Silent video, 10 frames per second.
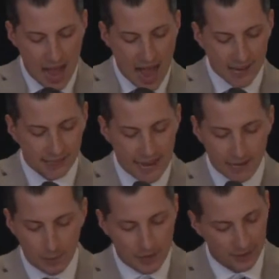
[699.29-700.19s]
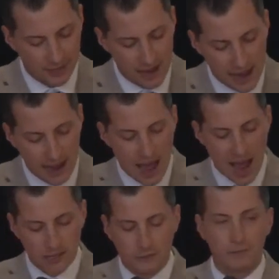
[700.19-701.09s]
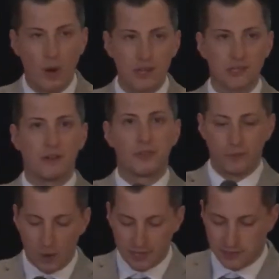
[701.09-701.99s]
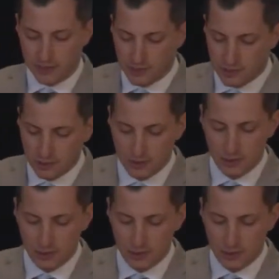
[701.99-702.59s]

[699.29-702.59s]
I stand up here today as the voice of the voiceless.